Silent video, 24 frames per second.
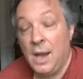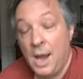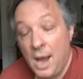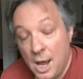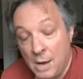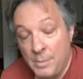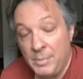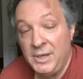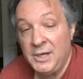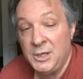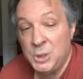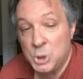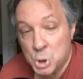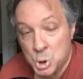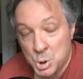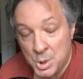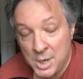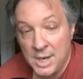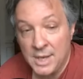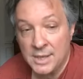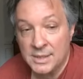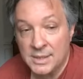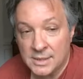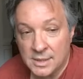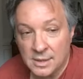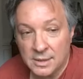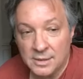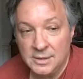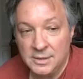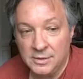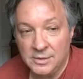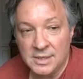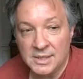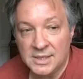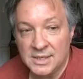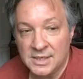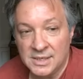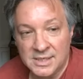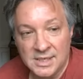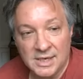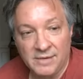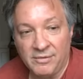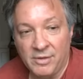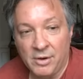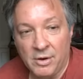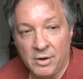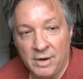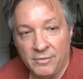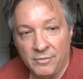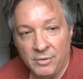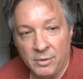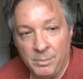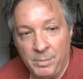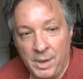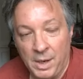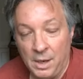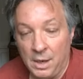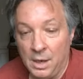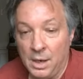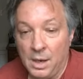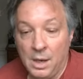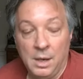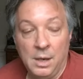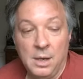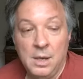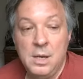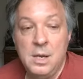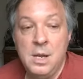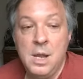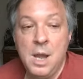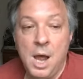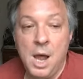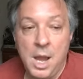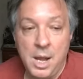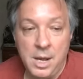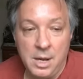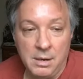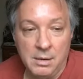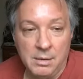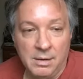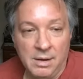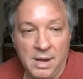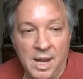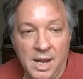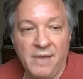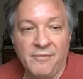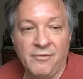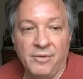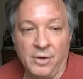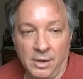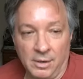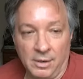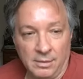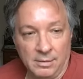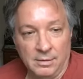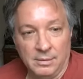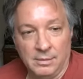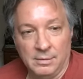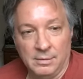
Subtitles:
How many trans cartoonists have there ever been? None, ever. None,